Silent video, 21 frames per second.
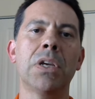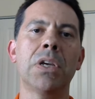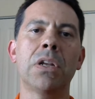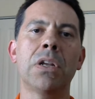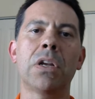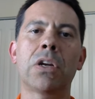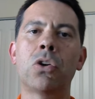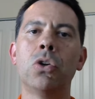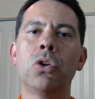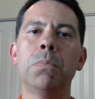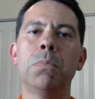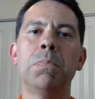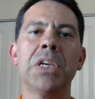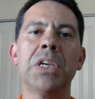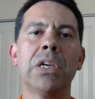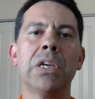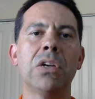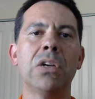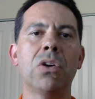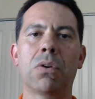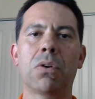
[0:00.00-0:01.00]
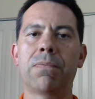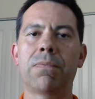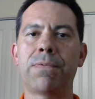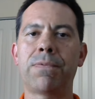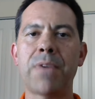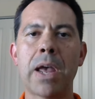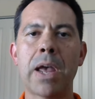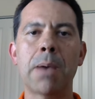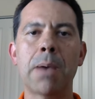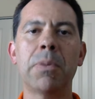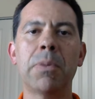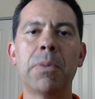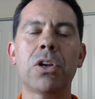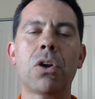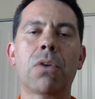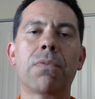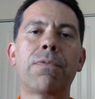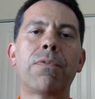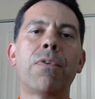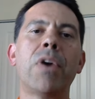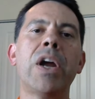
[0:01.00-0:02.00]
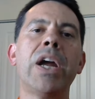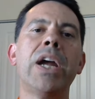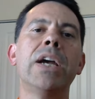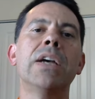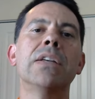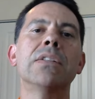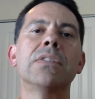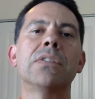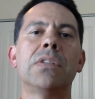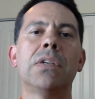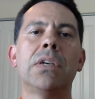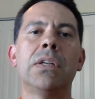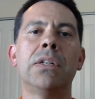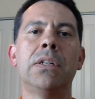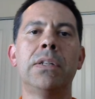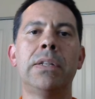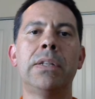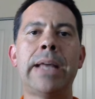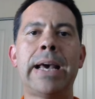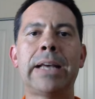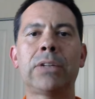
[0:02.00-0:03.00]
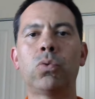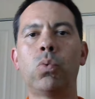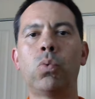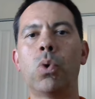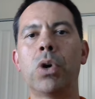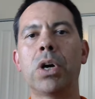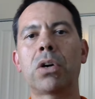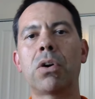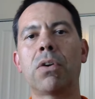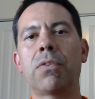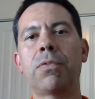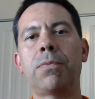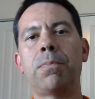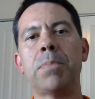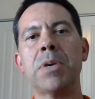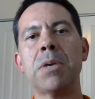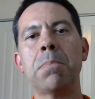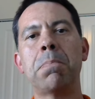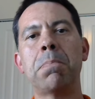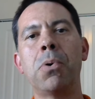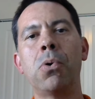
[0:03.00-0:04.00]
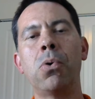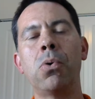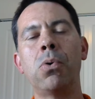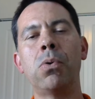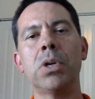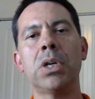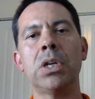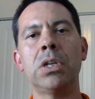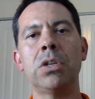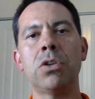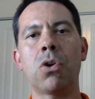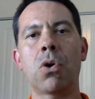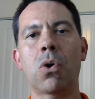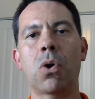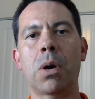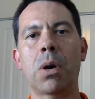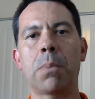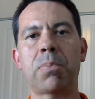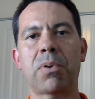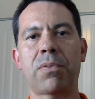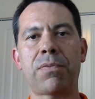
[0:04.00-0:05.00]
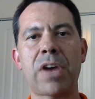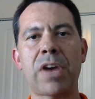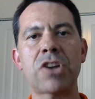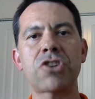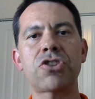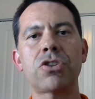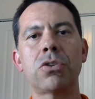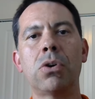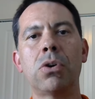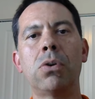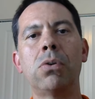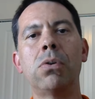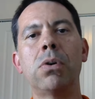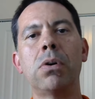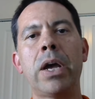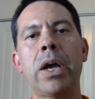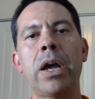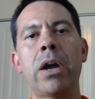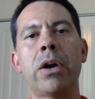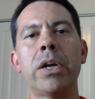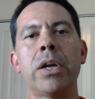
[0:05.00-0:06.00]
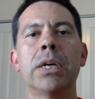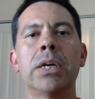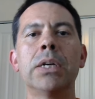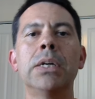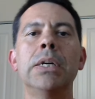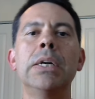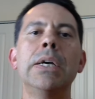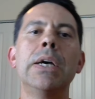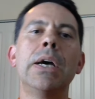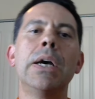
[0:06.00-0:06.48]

It could be your family, your friends, and network of people in your professional area.